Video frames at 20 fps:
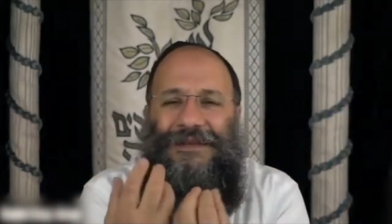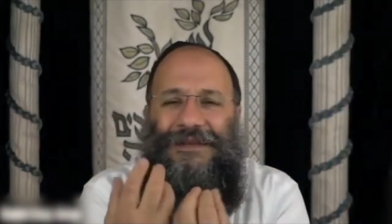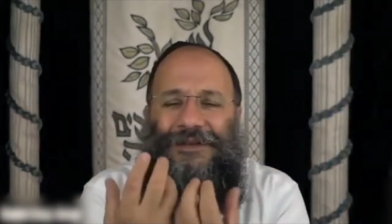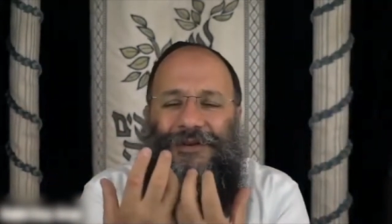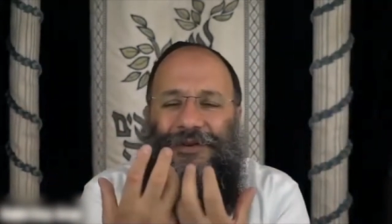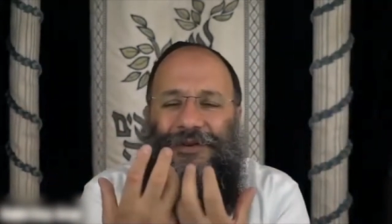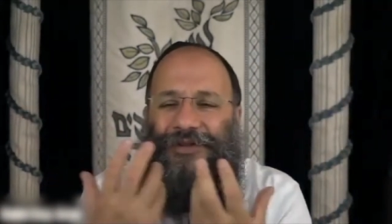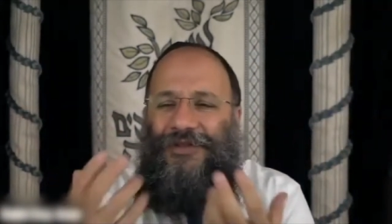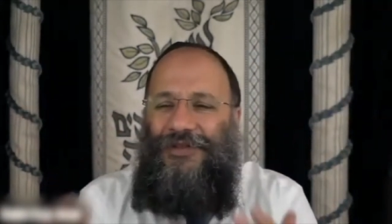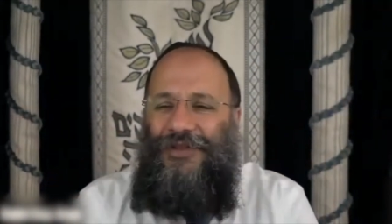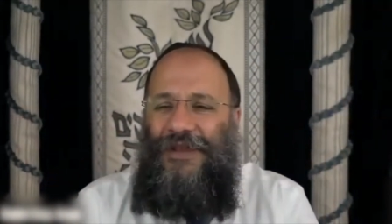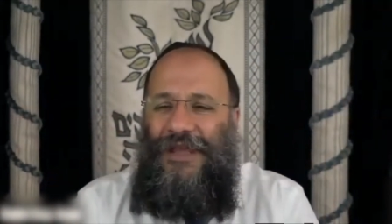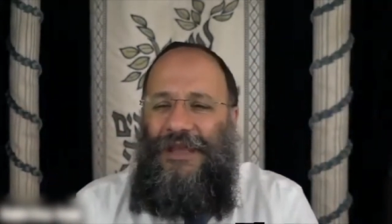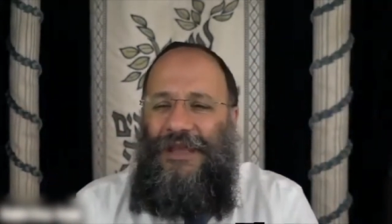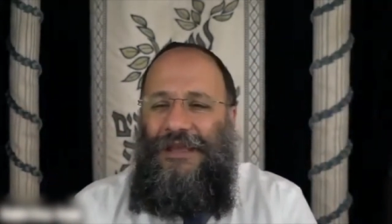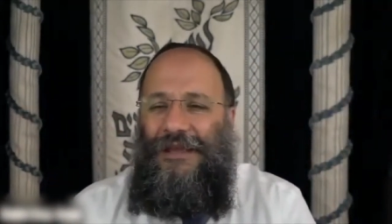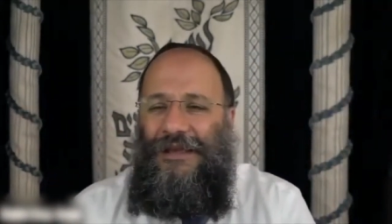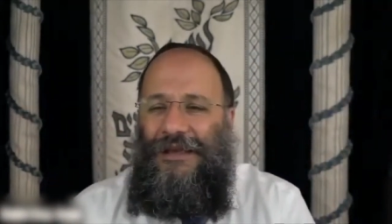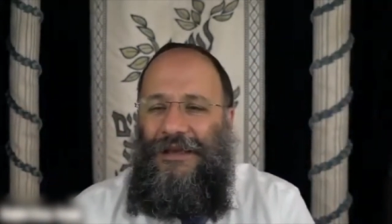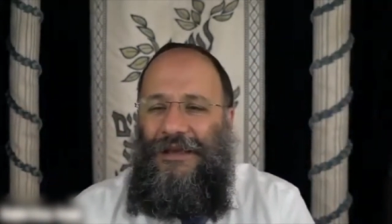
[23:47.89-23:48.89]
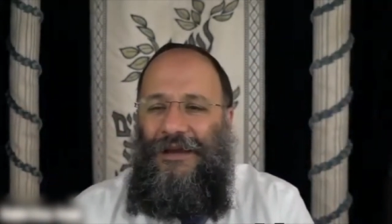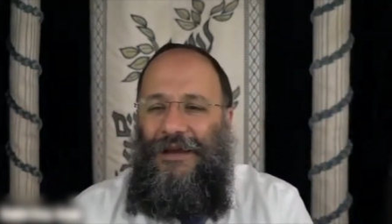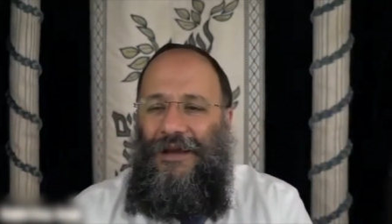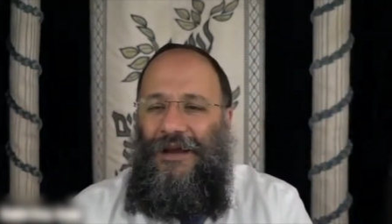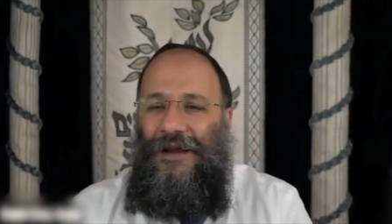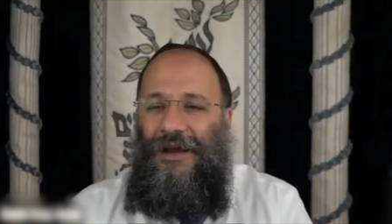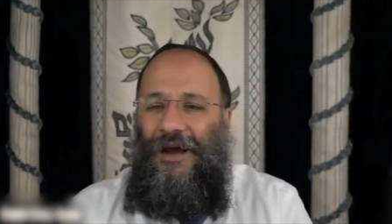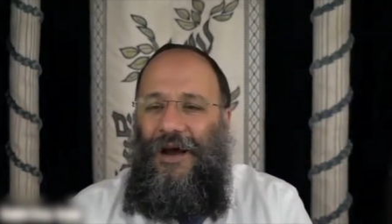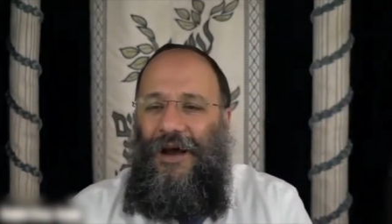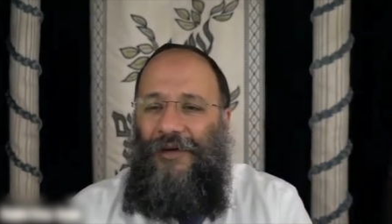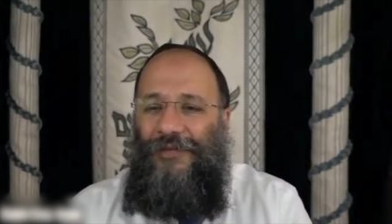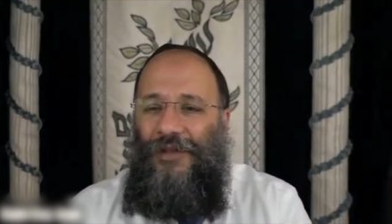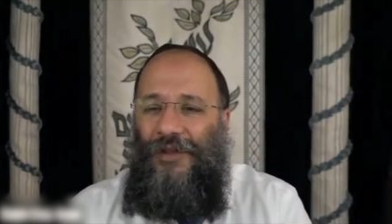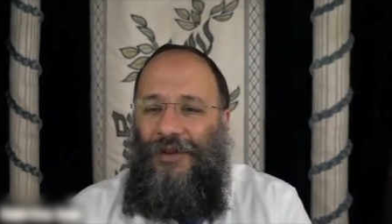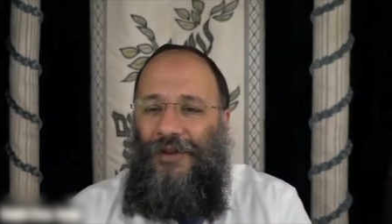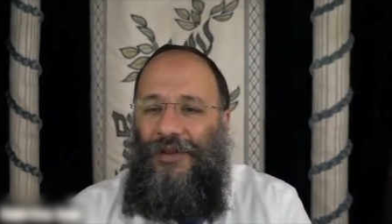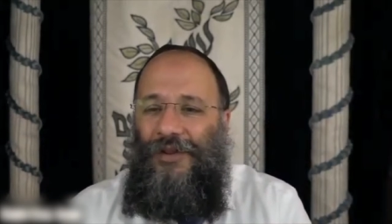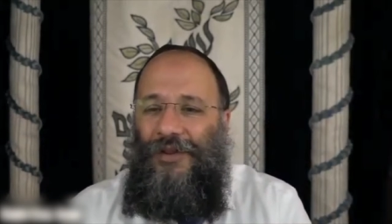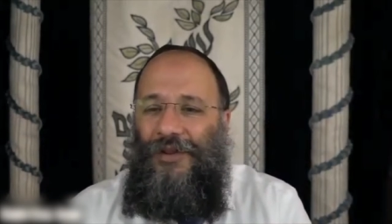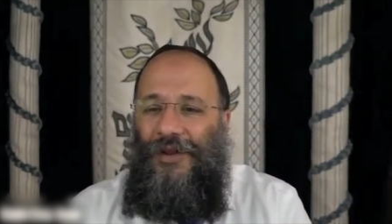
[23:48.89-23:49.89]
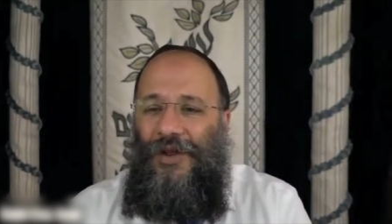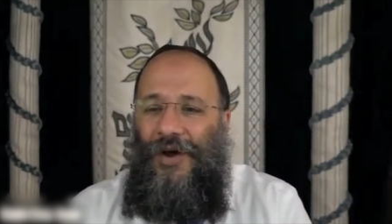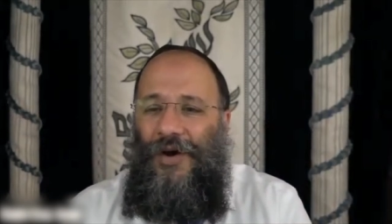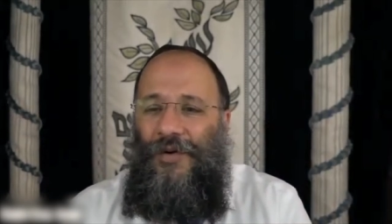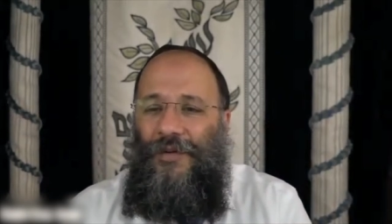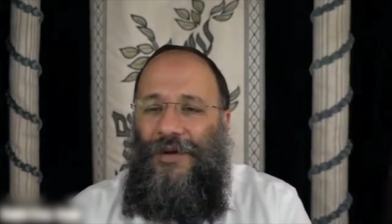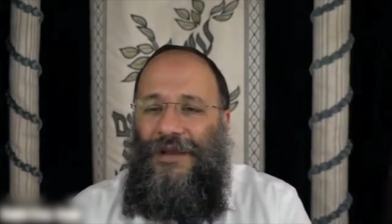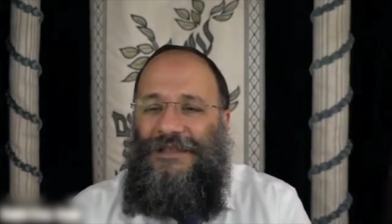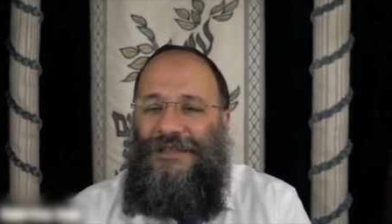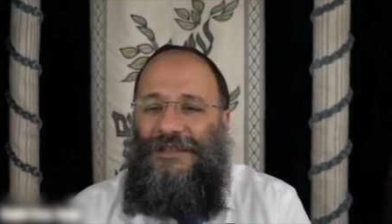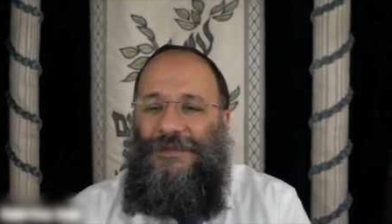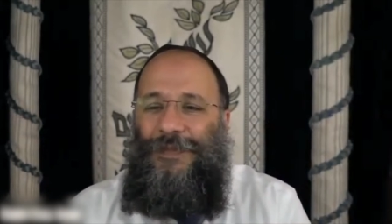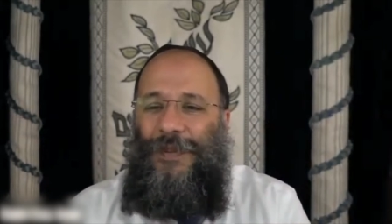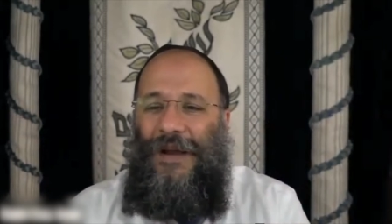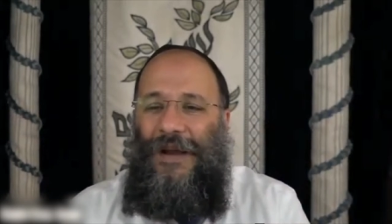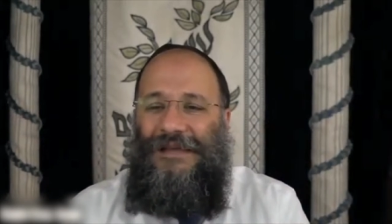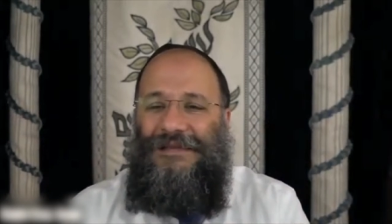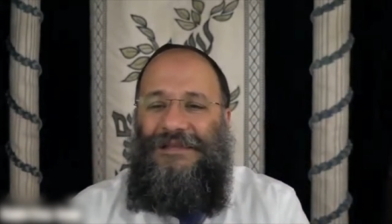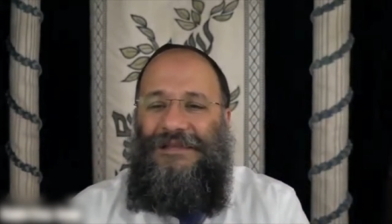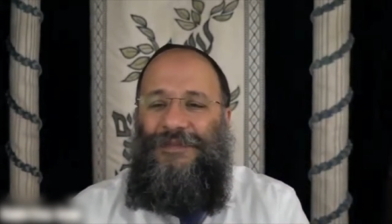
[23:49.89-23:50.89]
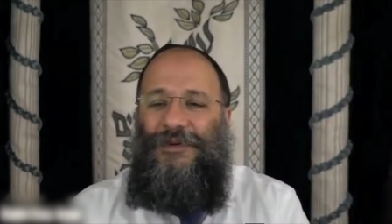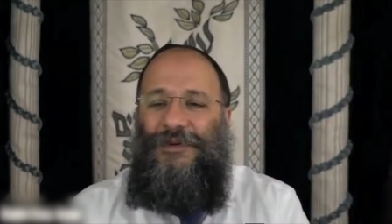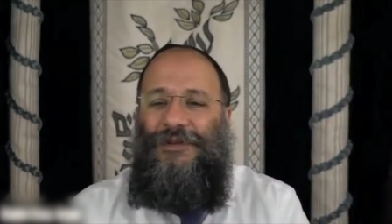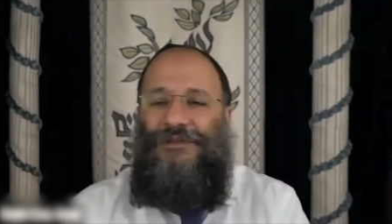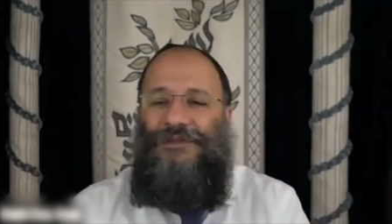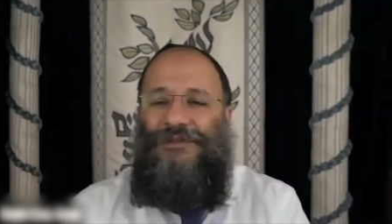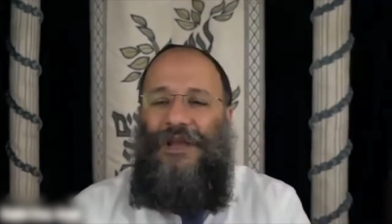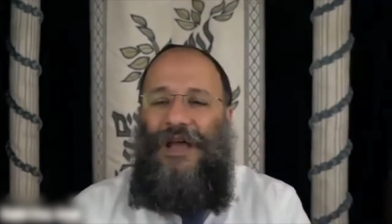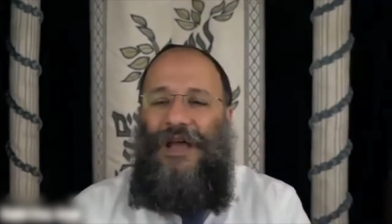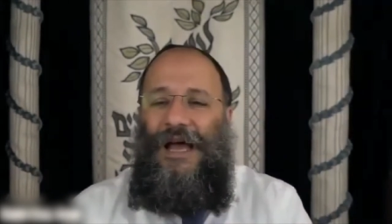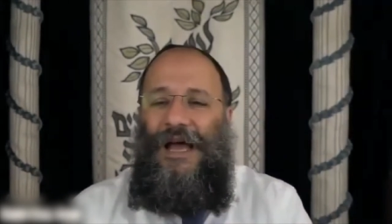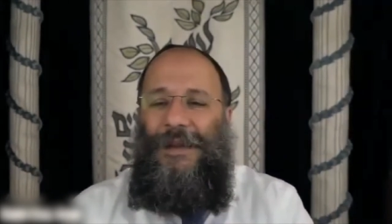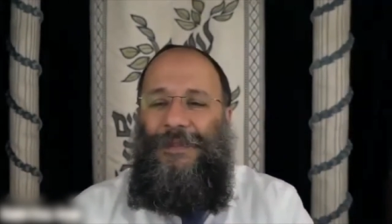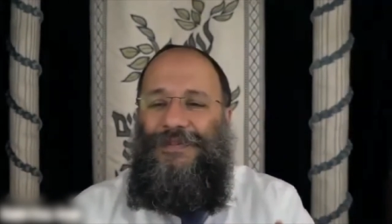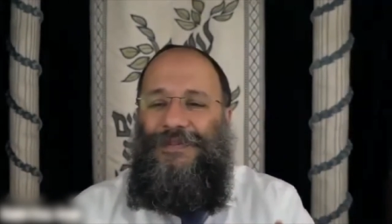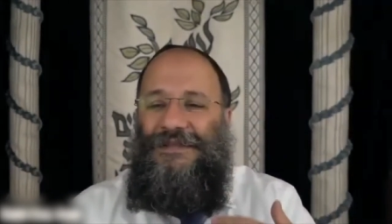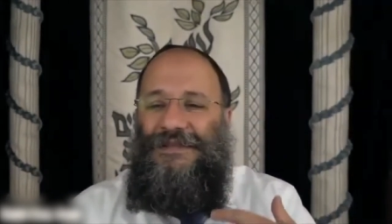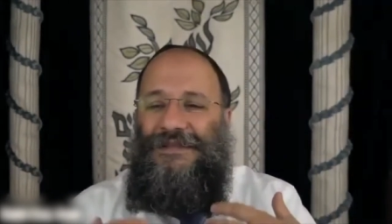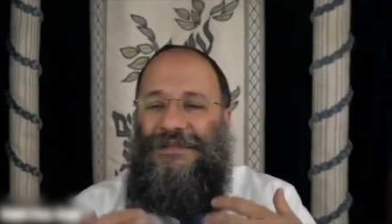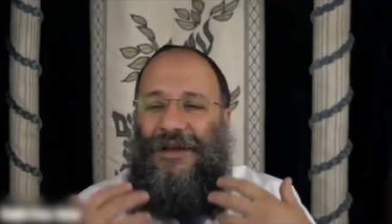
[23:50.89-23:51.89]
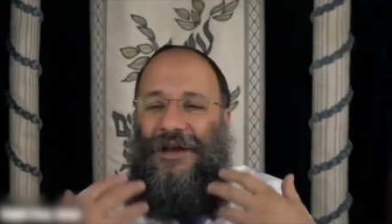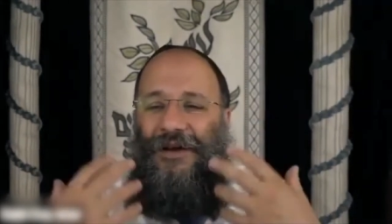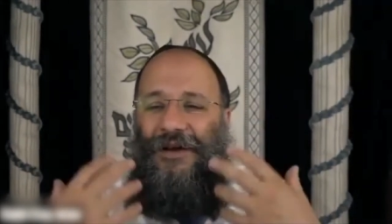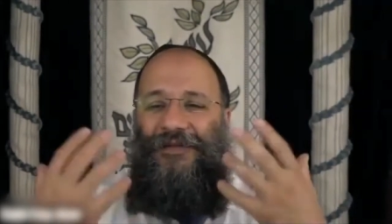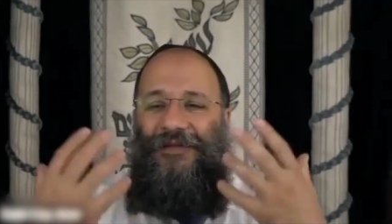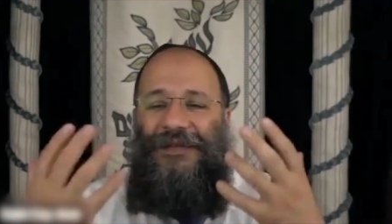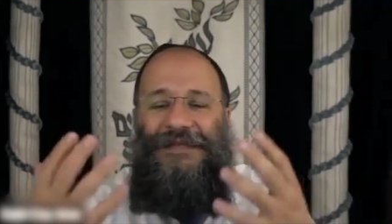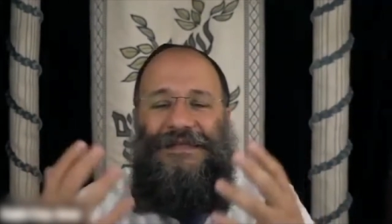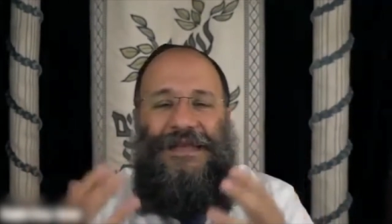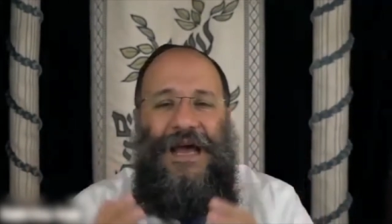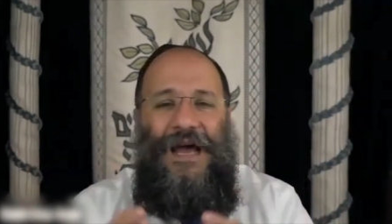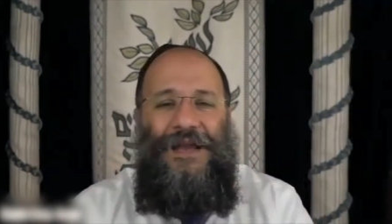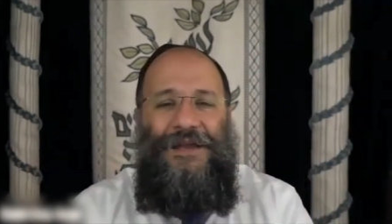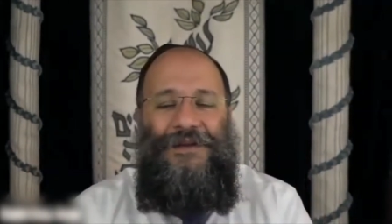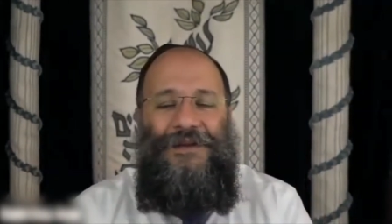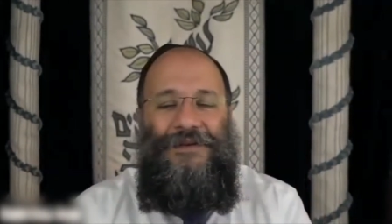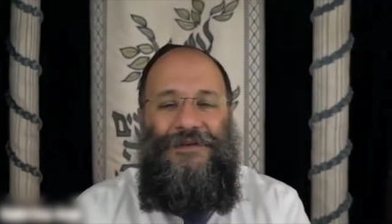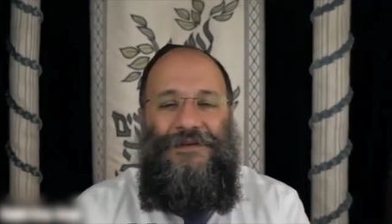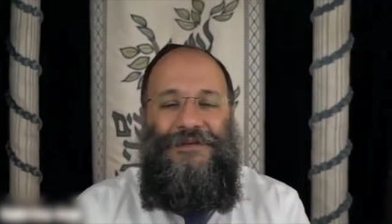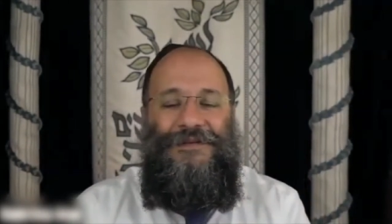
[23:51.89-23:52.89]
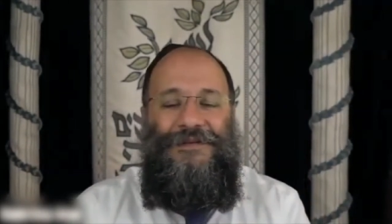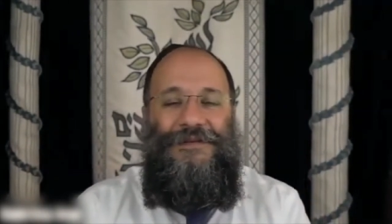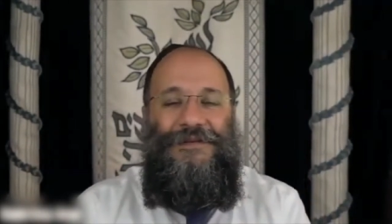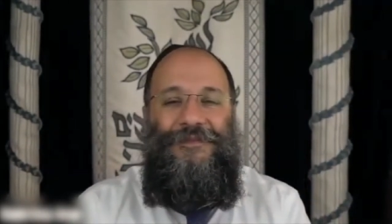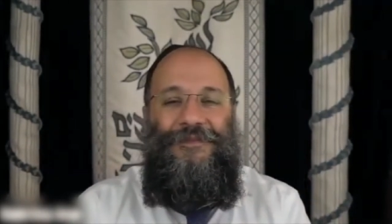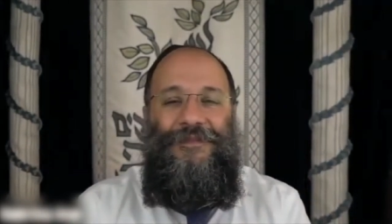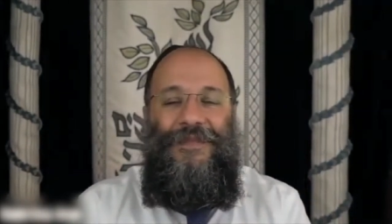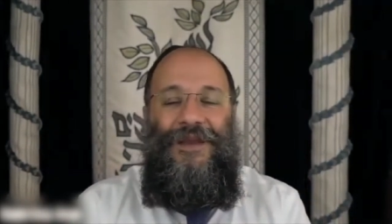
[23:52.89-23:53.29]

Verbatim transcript: could think of the lowest possible types of desires,